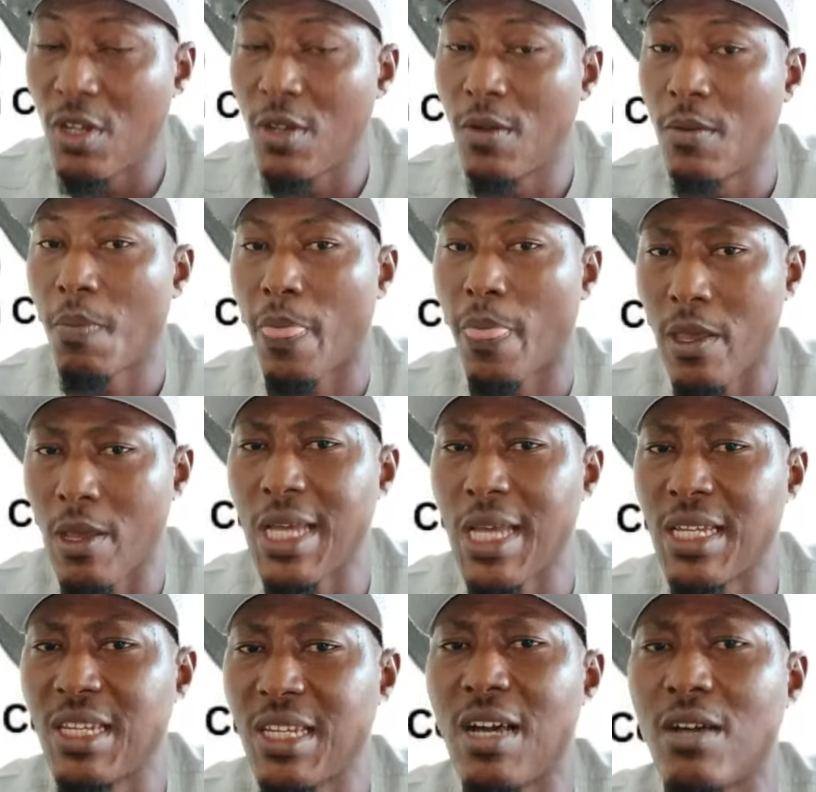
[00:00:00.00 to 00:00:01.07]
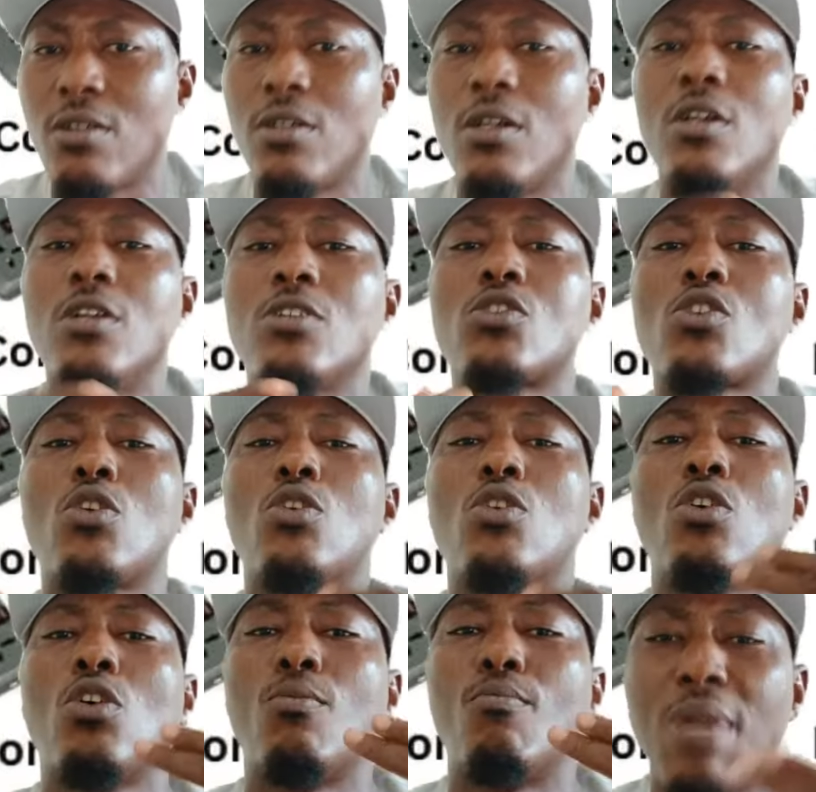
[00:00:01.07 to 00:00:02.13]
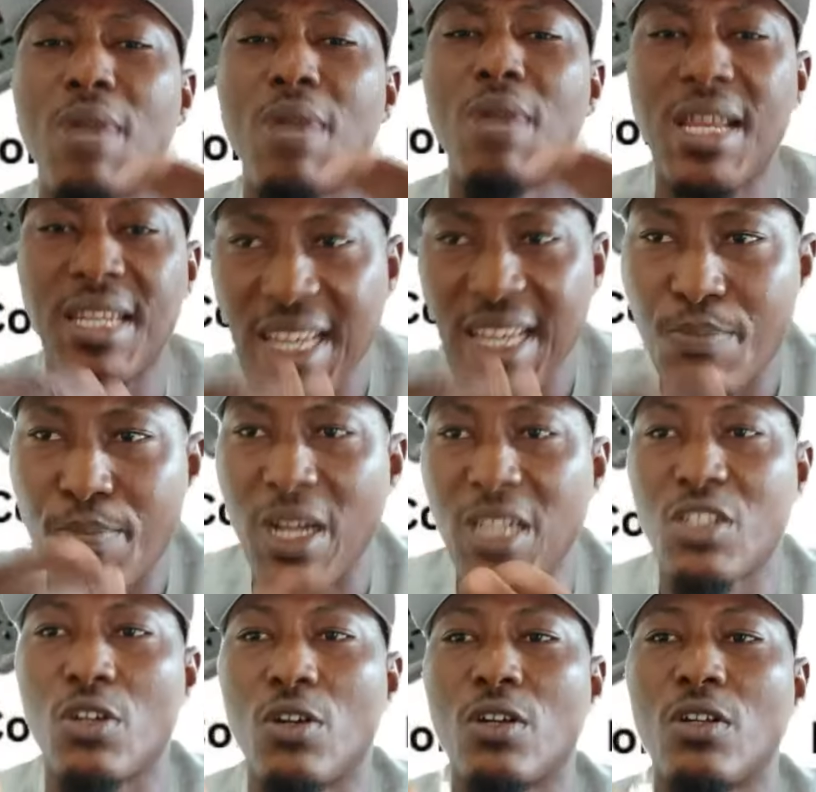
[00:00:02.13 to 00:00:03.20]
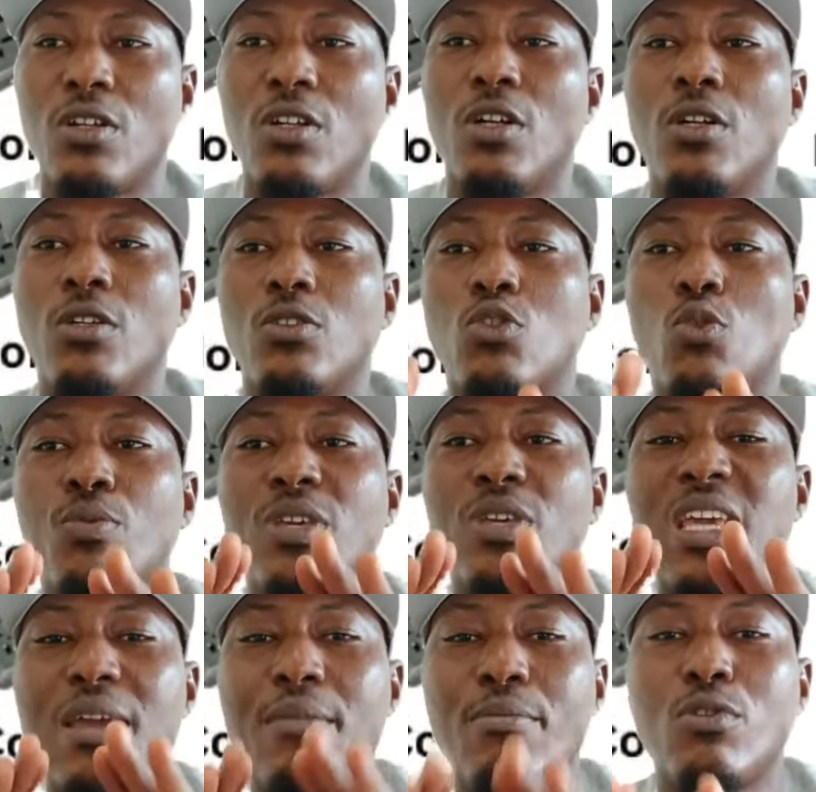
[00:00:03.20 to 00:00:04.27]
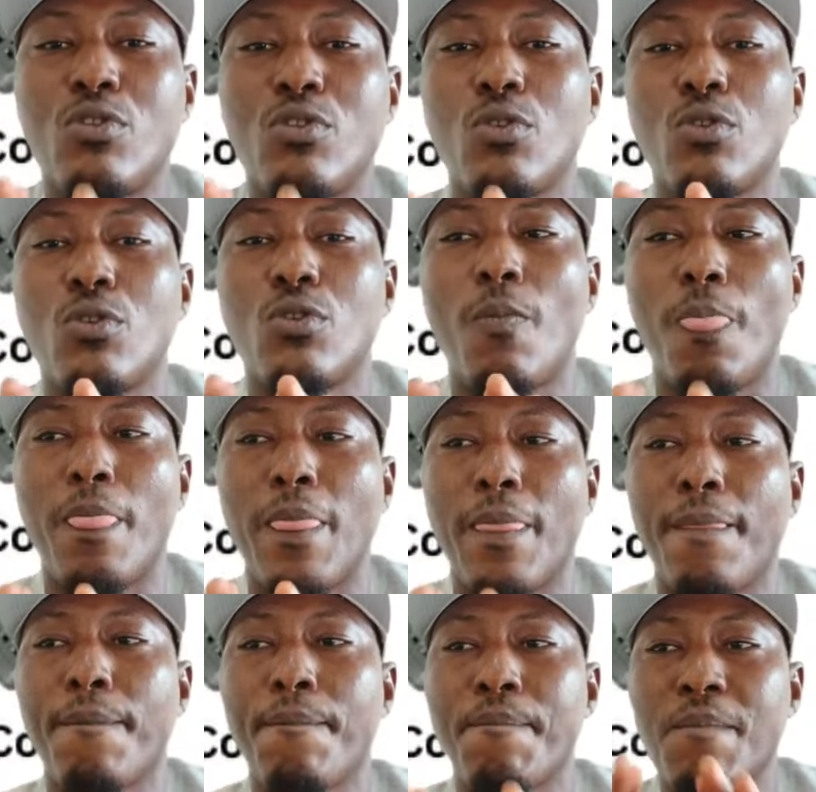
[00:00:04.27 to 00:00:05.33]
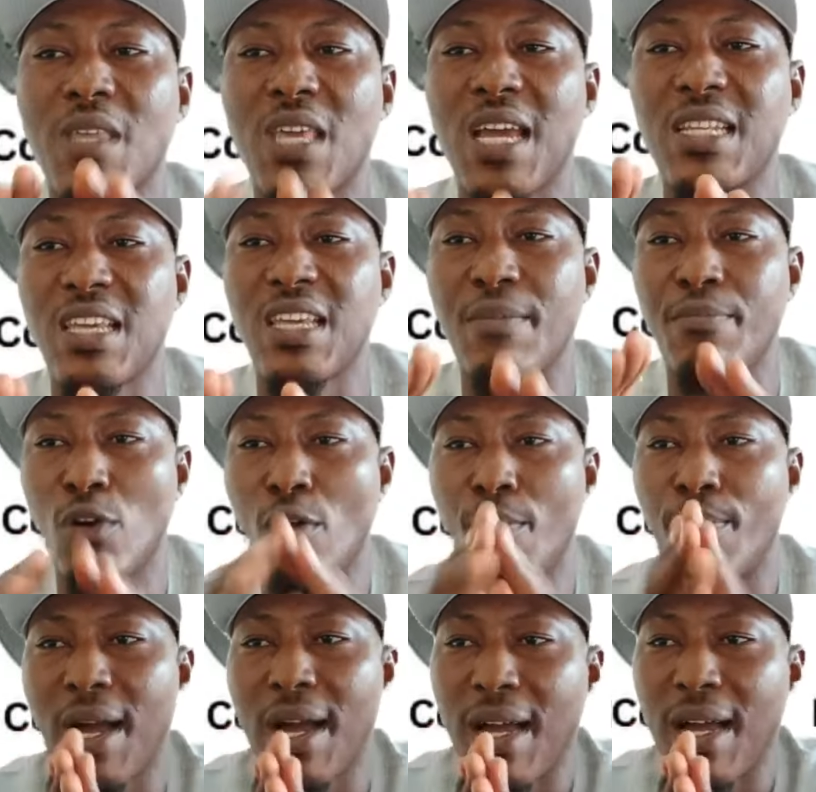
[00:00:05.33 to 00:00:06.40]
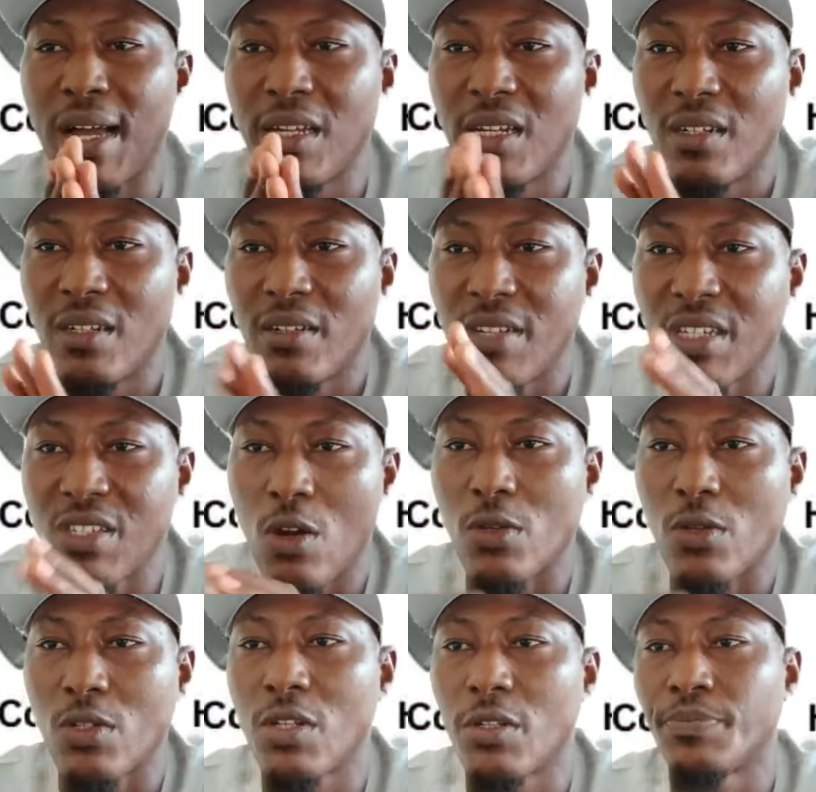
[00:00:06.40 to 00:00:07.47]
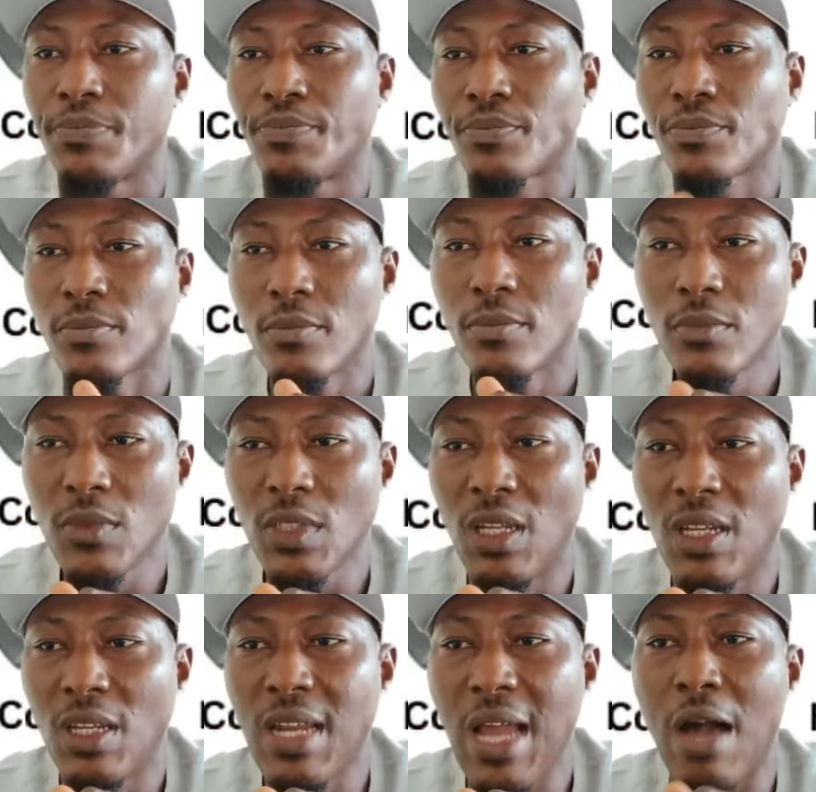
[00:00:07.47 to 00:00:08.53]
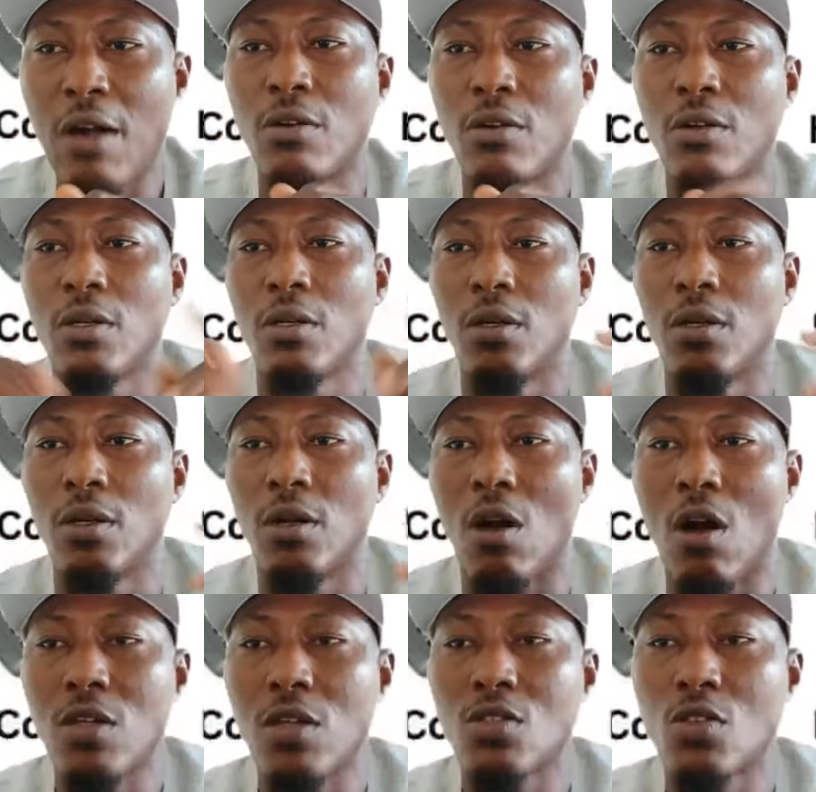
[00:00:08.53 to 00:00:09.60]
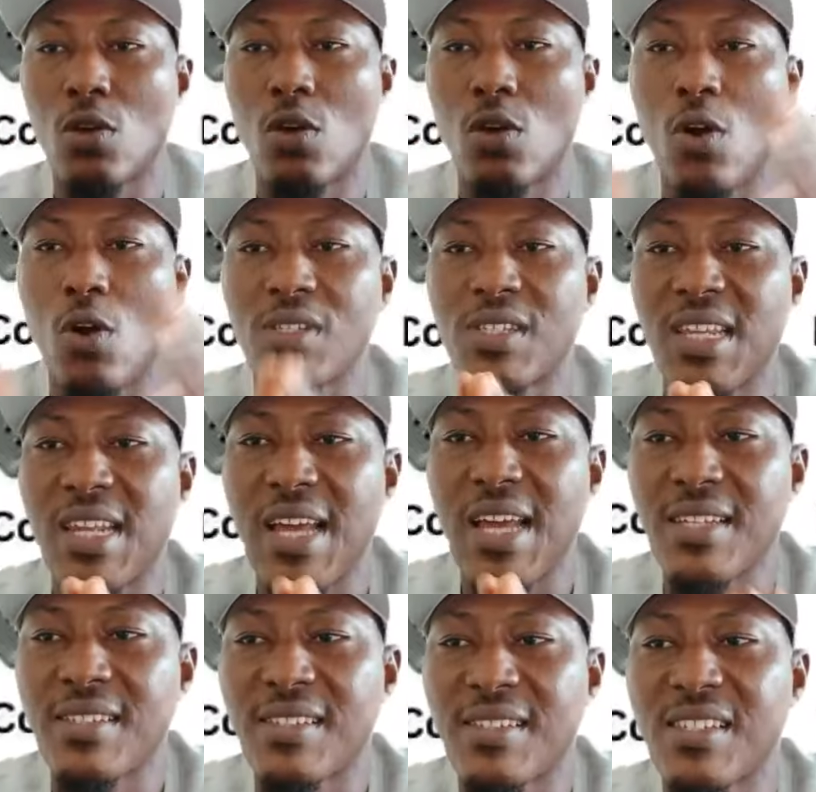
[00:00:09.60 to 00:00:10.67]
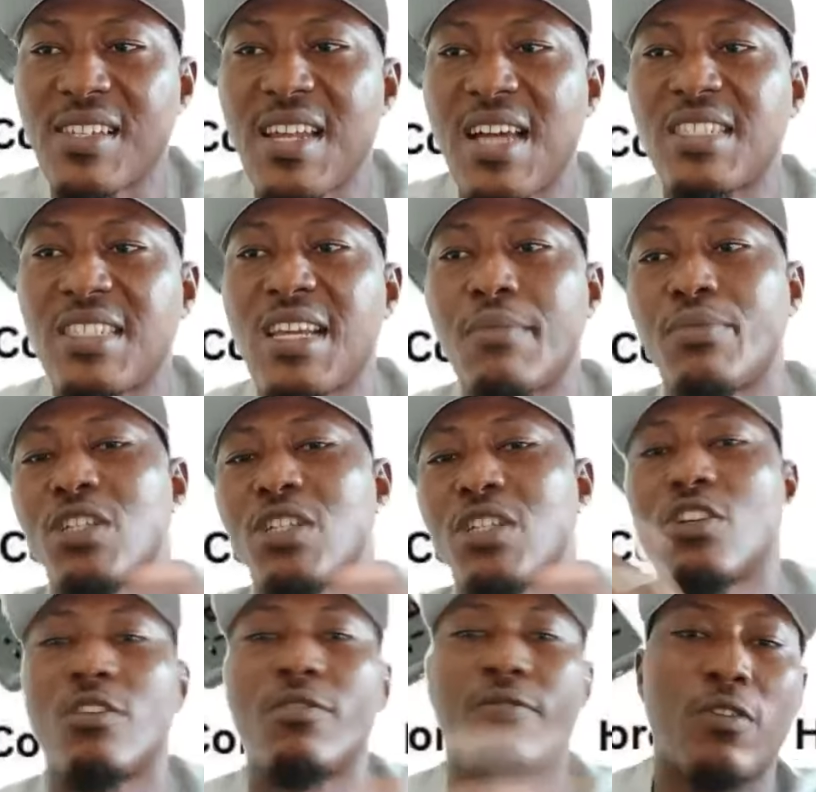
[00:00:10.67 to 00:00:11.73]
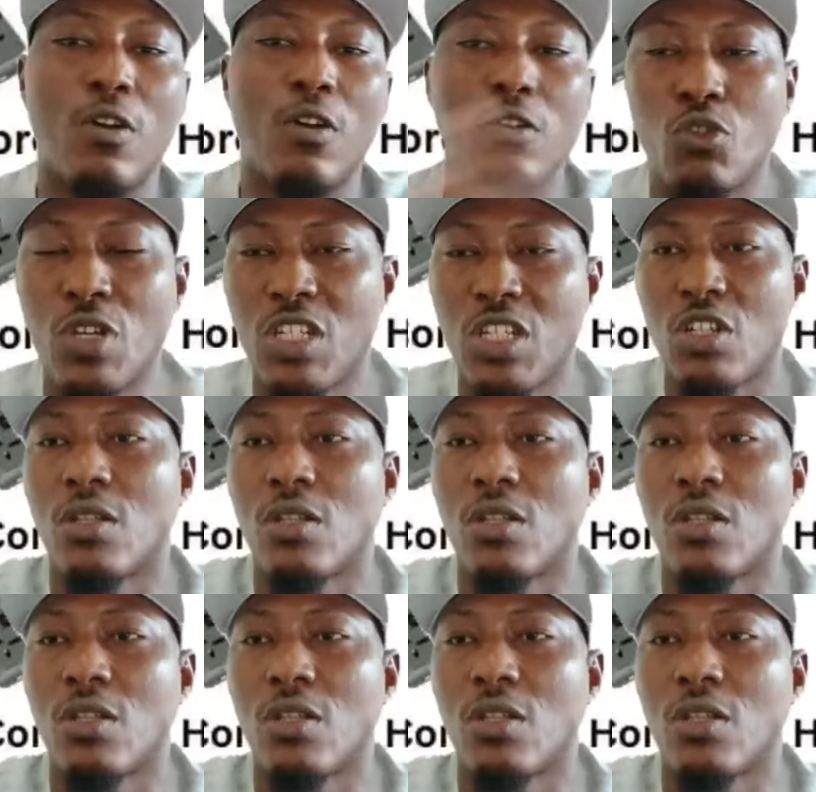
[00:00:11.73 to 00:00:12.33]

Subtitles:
You get it now? So maintain this pressure to be able to get a proper result. Now, also consider seasonal temperature fluctuation.